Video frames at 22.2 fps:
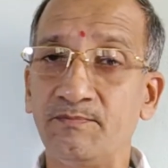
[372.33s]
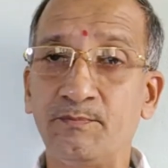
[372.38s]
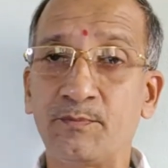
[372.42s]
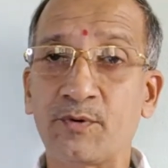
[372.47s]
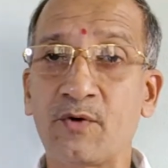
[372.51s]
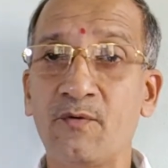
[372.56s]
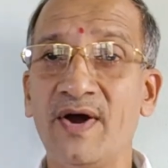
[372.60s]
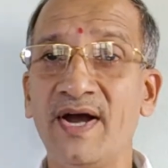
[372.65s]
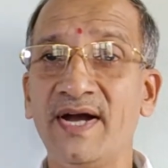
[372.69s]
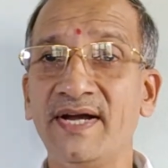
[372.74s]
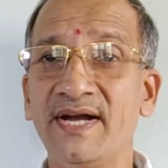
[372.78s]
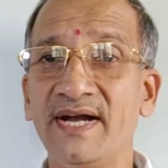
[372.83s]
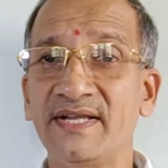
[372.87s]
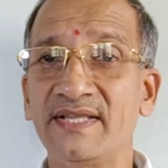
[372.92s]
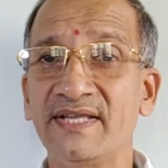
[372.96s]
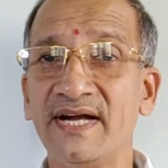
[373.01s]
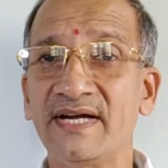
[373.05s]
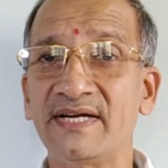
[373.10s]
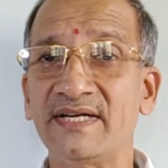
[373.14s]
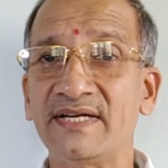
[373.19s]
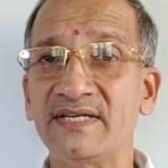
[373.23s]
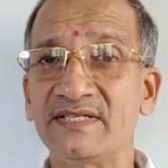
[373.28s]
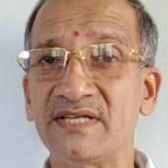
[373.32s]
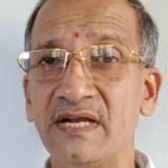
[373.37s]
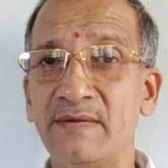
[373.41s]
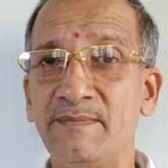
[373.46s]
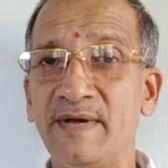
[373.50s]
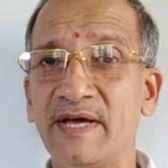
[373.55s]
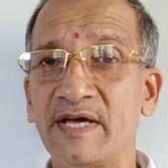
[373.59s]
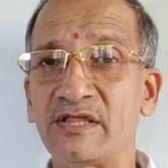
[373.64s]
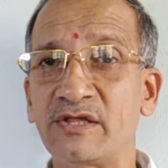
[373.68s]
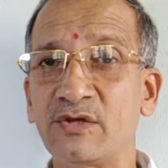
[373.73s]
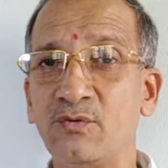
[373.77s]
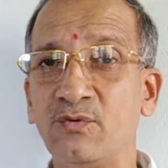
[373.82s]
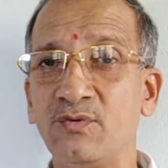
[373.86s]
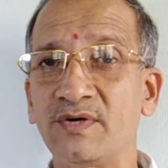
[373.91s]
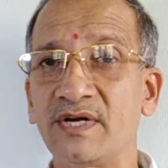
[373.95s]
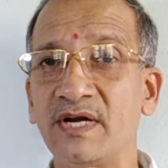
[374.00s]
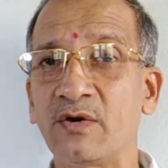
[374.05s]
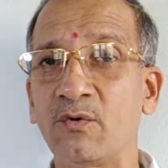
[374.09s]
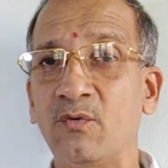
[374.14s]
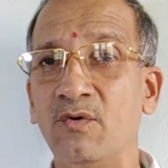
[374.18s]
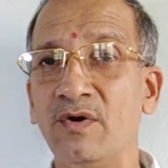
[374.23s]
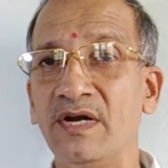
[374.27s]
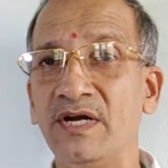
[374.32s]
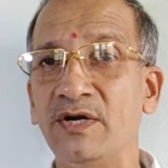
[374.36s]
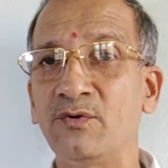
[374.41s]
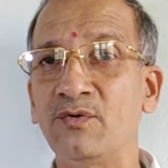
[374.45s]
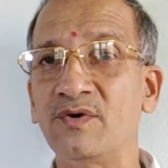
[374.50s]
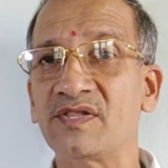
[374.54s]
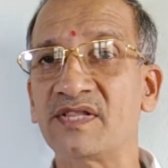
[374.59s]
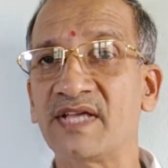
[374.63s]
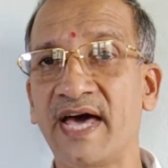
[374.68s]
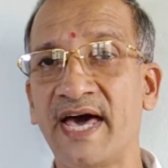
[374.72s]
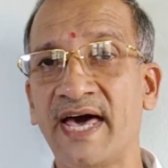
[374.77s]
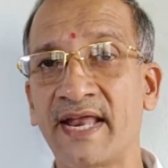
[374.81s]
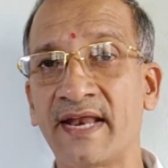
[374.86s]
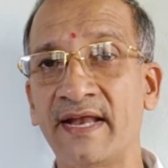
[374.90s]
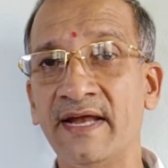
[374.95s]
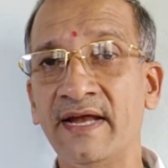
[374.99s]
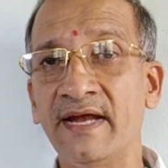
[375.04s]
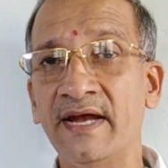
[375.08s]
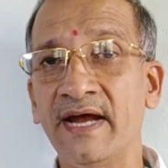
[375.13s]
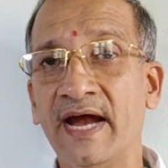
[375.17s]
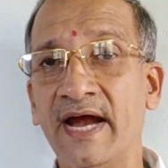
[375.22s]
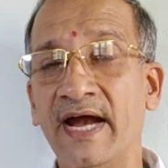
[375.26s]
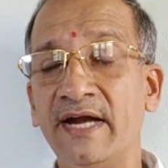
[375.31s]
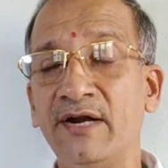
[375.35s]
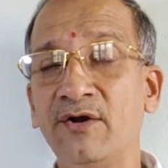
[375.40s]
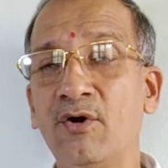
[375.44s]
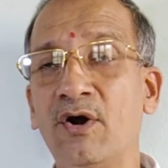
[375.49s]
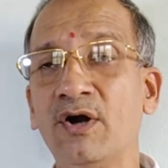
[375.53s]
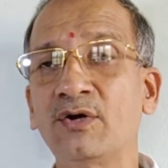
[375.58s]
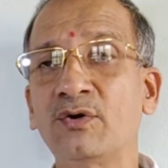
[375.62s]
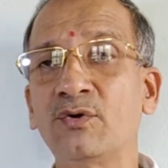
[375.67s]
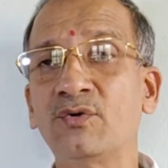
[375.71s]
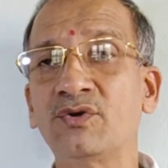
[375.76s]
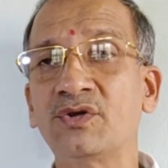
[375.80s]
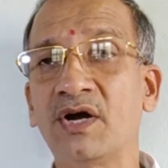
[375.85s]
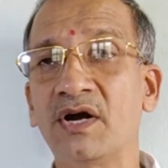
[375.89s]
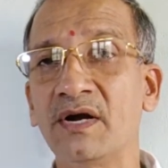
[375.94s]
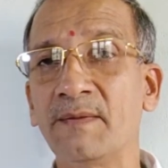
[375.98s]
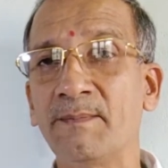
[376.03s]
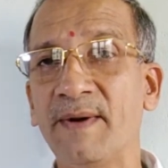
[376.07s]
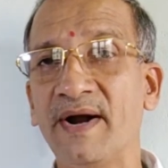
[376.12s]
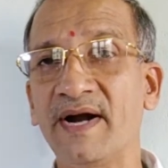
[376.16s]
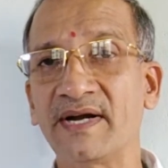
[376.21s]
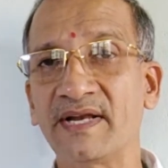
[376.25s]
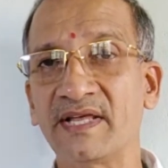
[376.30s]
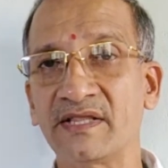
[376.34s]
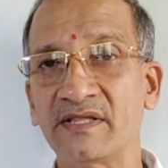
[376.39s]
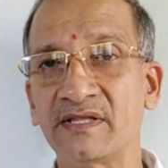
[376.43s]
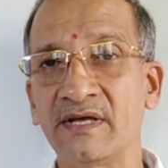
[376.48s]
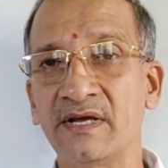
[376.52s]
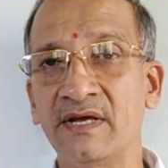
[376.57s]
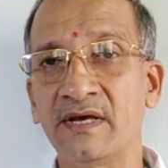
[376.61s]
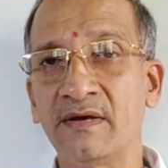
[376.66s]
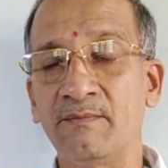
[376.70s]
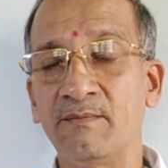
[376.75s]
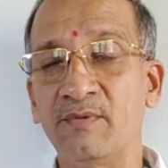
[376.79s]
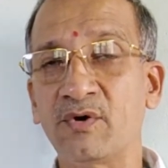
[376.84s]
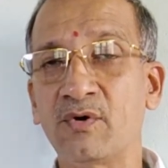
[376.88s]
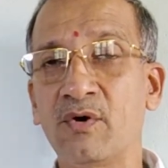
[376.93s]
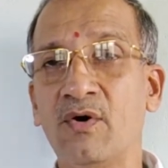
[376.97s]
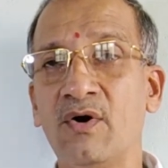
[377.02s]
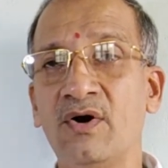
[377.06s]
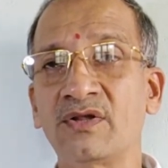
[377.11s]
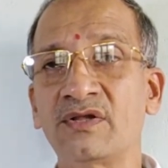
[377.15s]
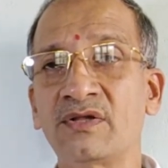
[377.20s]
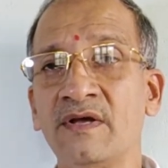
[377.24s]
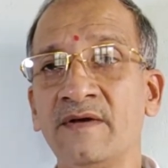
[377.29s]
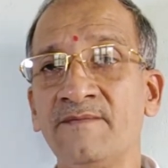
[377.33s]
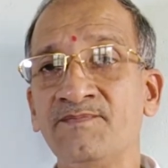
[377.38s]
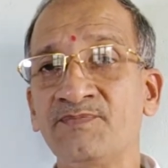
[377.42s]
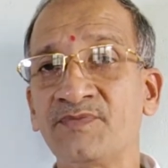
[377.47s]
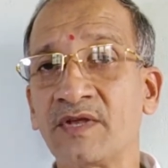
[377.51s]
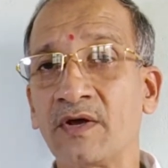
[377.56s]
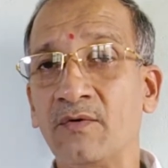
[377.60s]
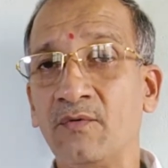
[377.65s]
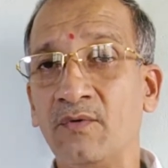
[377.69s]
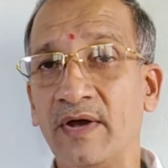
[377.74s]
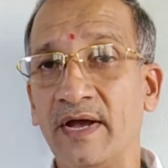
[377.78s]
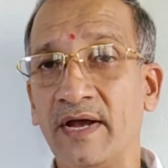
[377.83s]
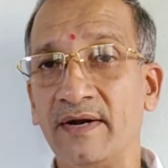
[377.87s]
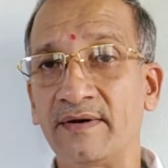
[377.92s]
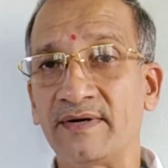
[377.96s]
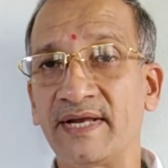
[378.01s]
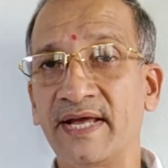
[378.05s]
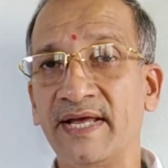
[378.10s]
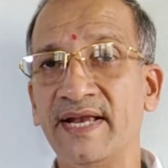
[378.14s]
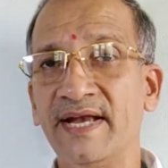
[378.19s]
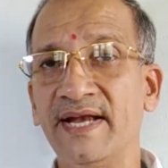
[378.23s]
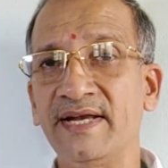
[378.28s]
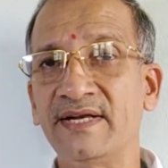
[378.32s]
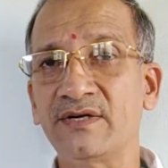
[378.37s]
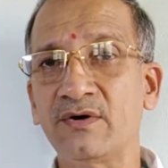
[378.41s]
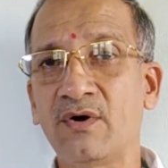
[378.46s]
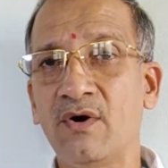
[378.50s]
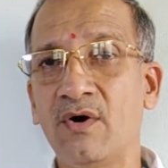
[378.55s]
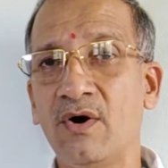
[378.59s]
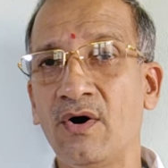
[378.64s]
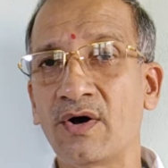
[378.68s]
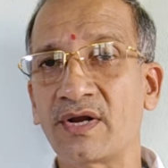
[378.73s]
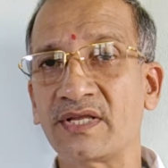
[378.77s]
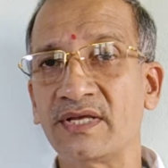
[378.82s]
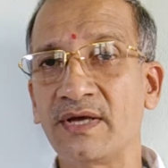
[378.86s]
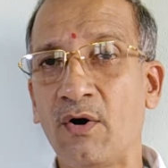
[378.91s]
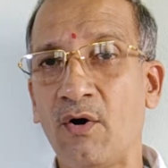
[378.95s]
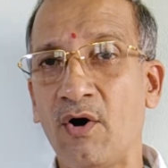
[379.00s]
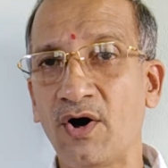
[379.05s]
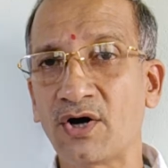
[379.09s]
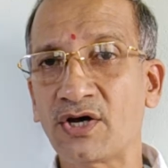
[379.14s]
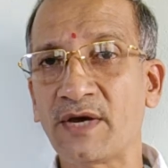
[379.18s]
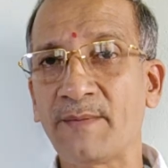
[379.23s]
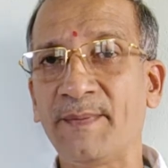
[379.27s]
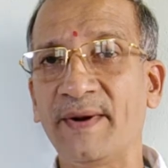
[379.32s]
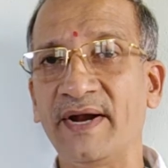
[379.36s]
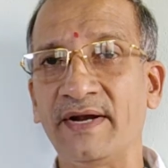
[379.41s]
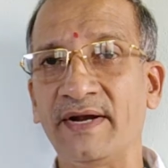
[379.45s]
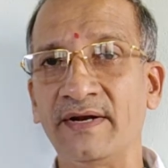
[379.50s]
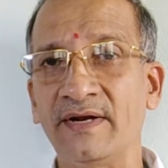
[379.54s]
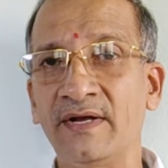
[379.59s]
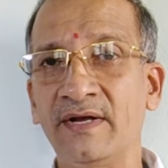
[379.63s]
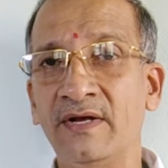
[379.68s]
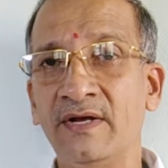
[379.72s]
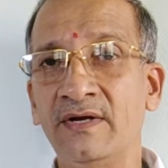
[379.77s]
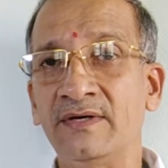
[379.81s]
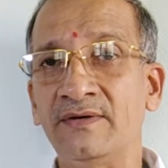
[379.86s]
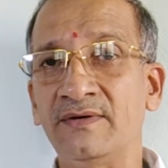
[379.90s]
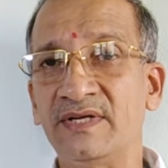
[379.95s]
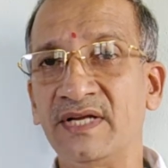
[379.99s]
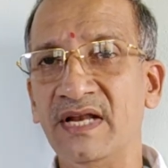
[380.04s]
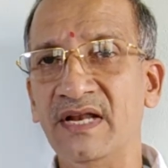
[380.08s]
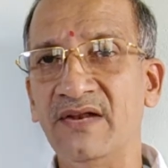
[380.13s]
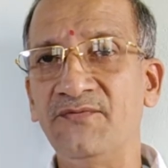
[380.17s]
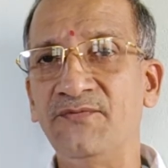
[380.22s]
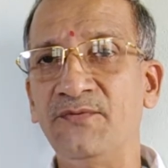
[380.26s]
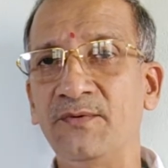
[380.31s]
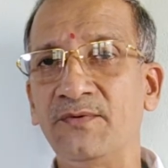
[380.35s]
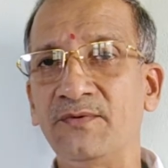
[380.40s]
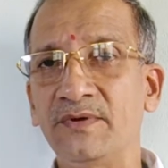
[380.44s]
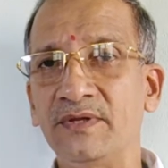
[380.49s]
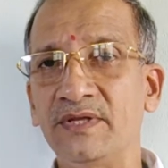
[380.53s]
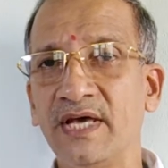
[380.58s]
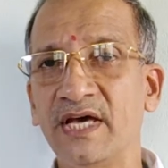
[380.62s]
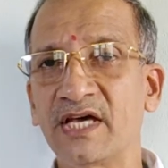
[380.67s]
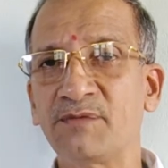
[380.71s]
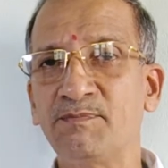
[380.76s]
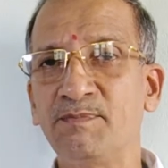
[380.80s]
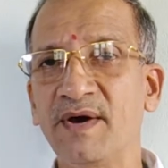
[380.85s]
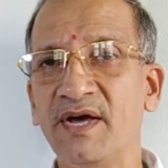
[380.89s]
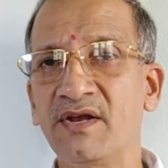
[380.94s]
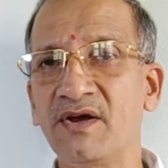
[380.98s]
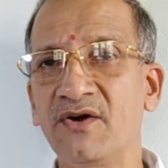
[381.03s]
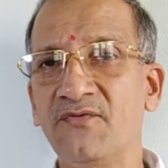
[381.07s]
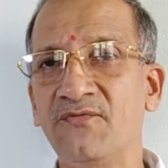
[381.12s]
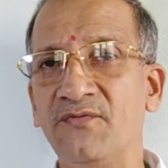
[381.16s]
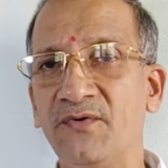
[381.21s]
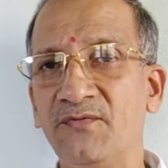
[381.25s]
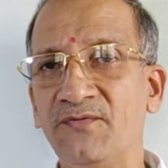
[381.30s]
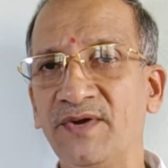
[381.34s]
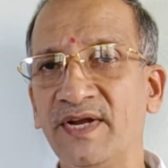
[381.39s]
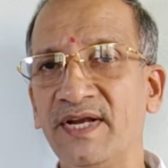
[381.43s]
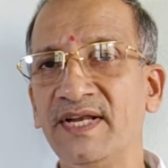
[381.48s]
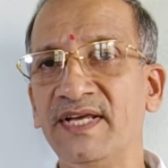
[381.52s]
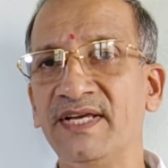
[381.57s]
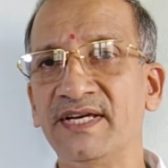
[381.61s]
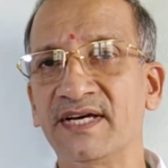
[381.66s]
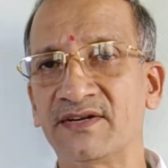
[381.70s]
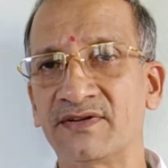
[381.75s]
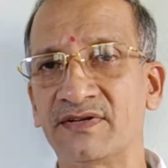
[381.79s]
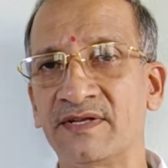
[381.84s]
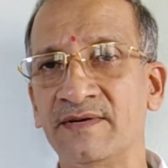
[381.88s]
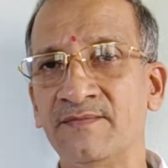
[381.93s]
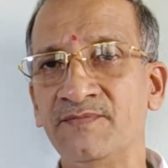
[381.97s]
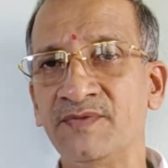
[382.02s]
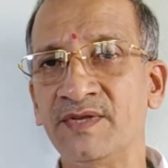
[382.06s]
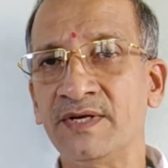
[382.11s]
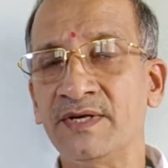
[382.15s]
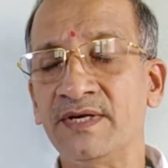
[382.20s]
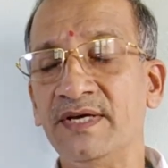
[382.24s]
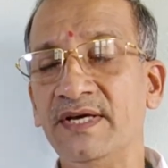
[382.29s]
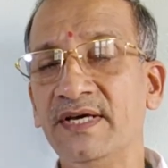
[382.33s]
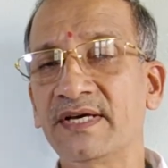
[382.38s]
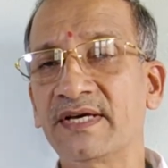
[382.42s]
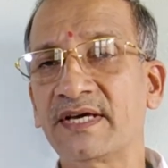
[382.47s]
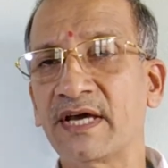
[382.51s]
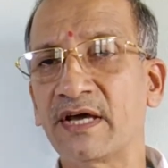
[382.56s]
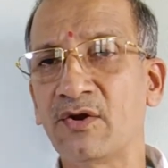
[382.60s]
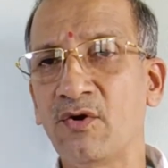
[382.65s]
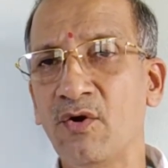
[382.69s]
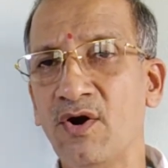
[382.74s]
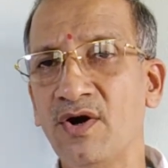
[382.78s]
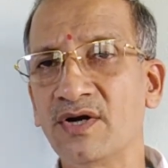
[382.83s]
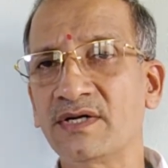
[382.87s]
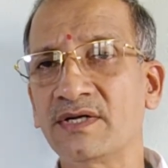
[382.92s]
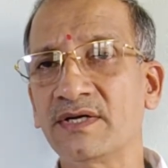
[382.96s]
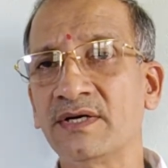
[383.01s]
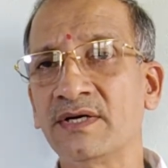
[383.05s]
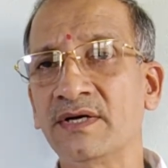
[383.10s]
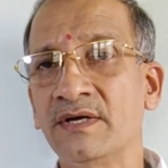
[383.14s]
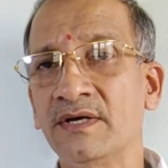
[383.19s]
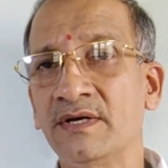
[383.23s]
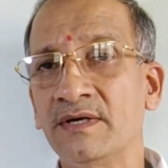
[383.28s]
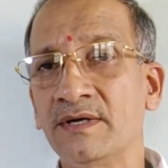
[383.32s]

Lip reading: provided that it shall be executed only to his heir and not to third parties, because a tenant or the occupant till the expiry of 15 years, he cannot